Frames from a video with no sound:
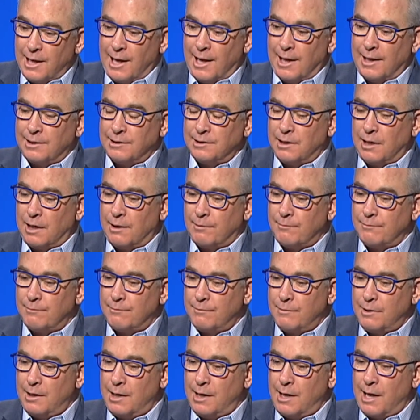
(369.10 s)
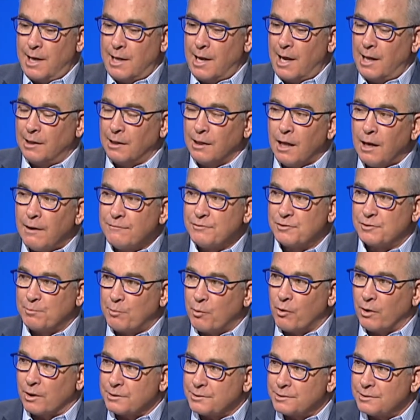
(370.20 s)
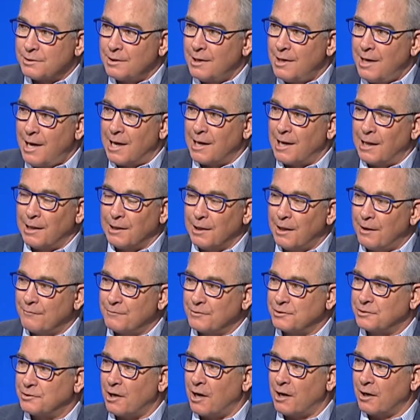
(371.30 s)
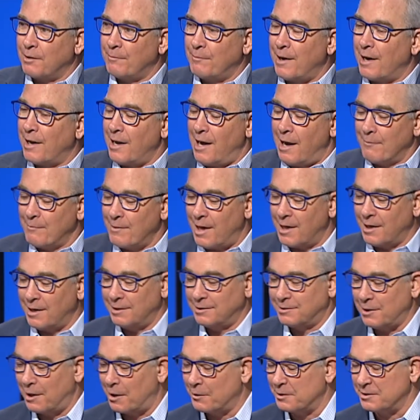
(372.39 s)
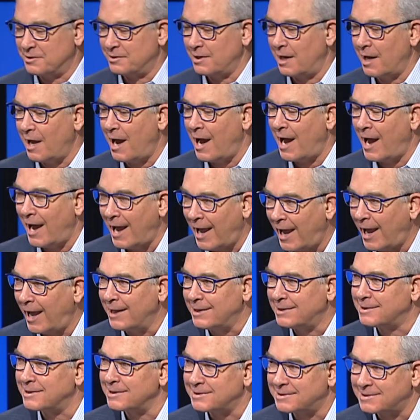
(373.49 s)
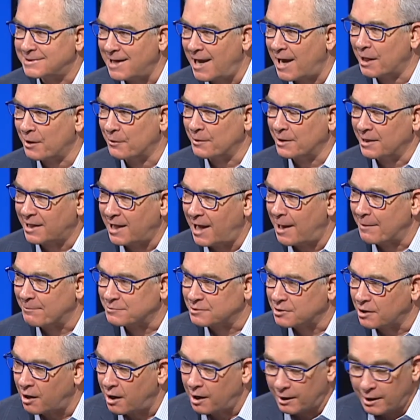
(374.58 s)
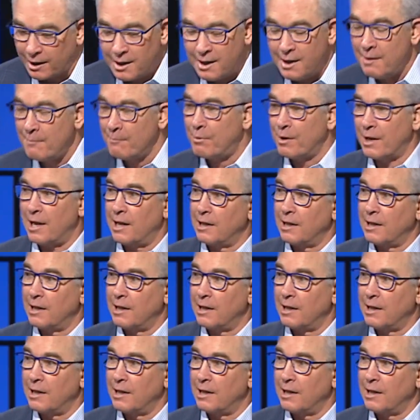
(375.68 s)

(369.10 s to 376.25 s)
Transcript: I love sports, and I love to talk about it. I'm not into, I always say, I hate the salary cap talk, but I